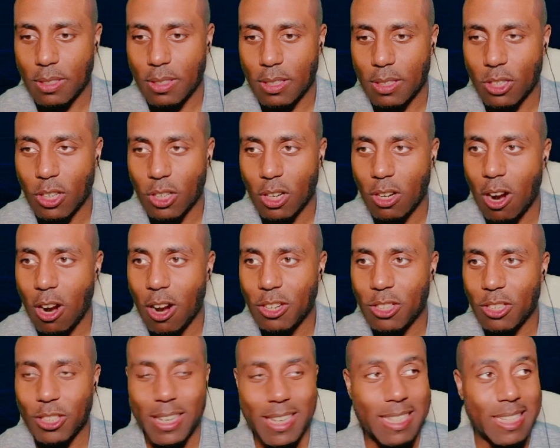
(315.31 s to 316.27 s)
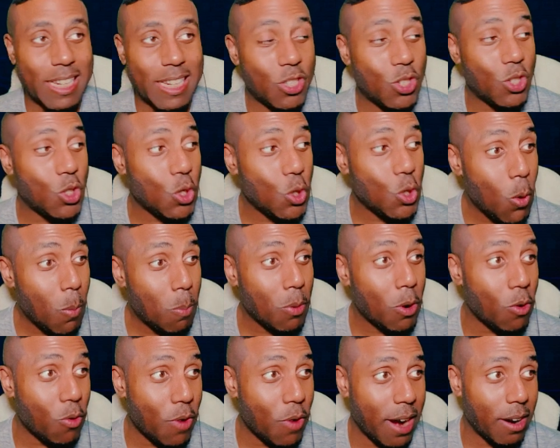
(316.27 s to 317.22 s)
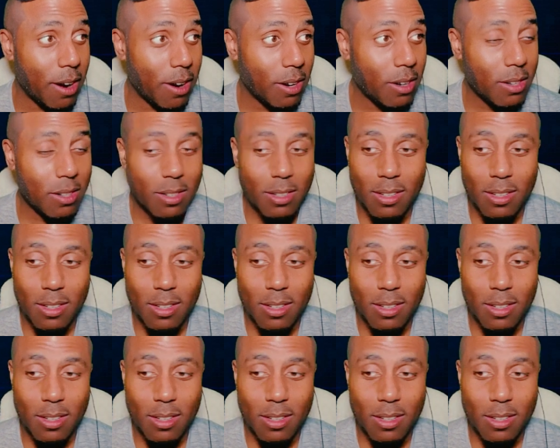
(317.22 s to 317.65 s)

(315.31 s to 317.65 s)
Junk Archer is a super rare.